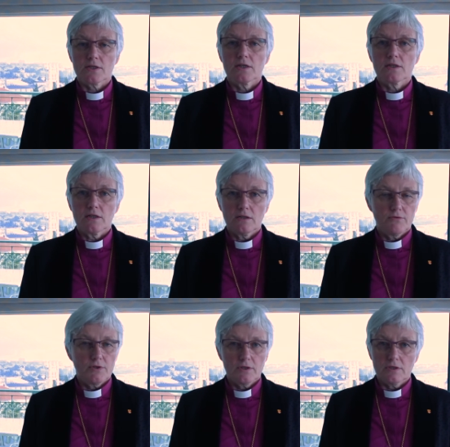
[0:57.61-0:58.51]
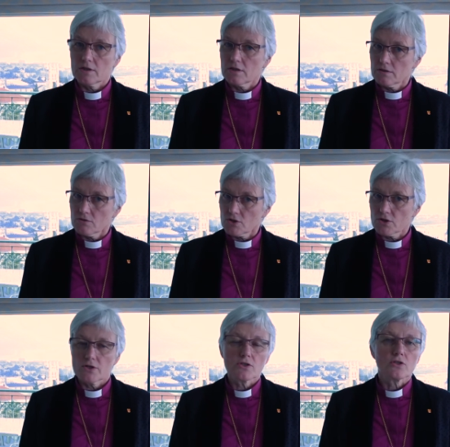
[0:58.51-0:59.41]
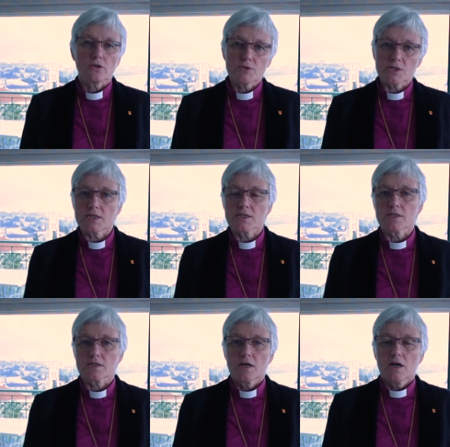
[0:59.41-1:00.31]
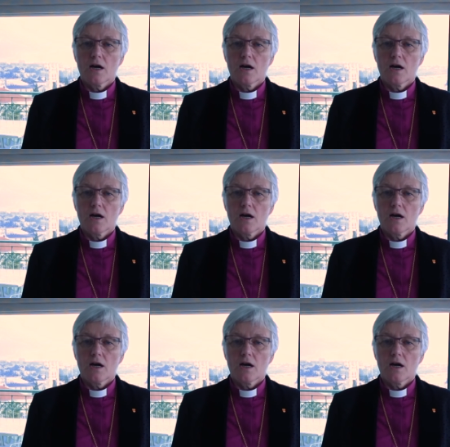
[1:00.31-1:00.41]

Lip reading: and even in certain circumstances